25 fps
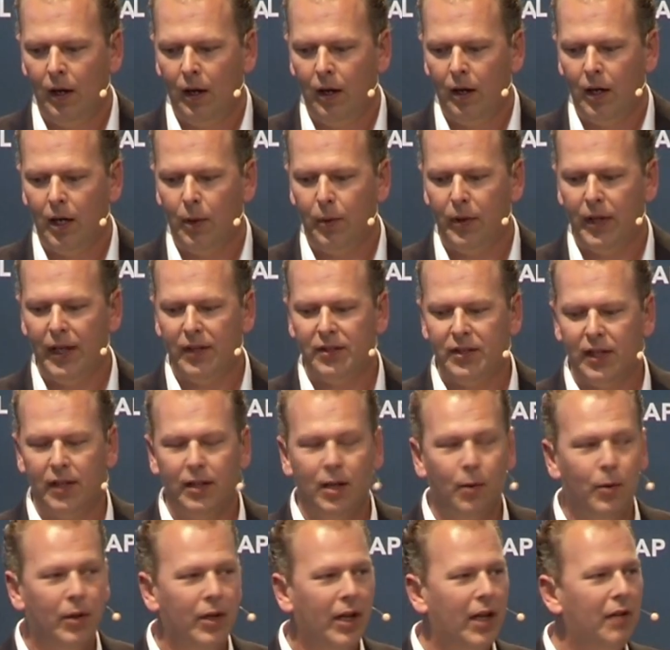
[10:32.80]
Now, with that said, I
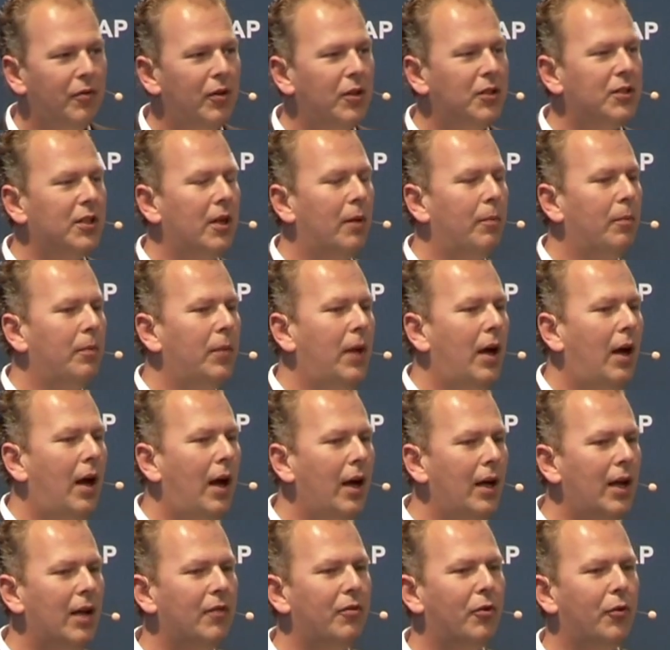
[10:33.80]
want to give you some
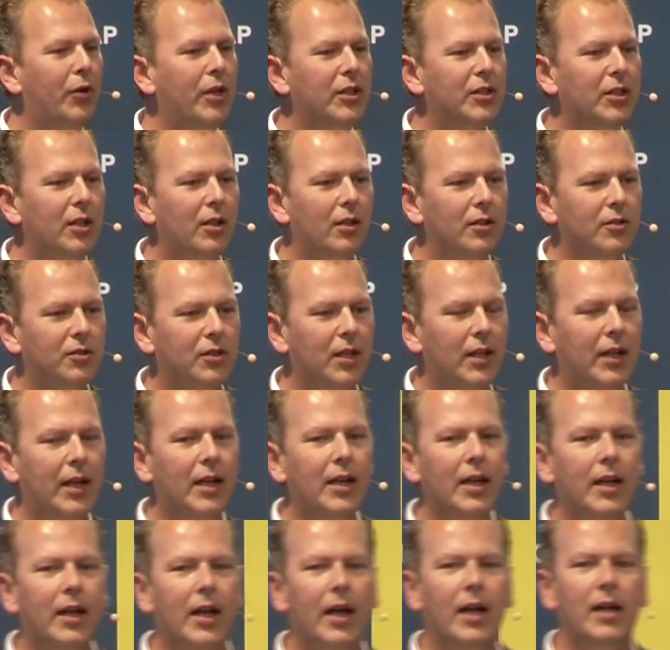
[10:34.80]
high-level results that
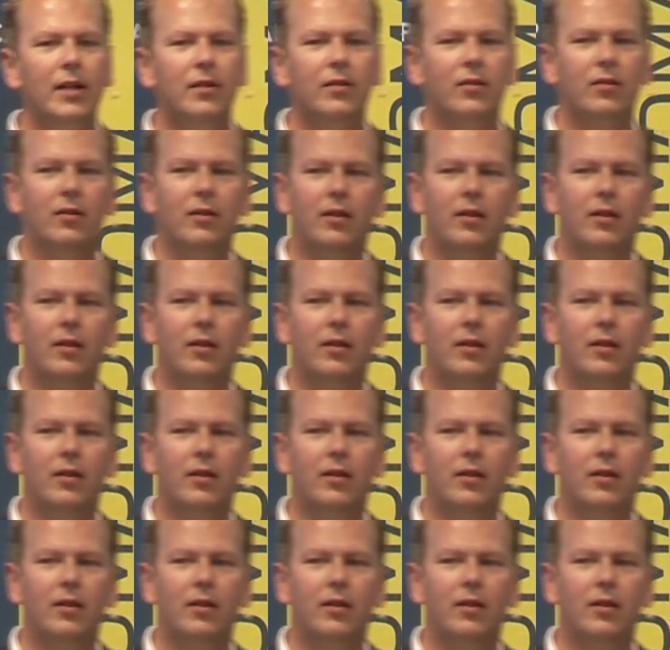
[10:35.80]
indicate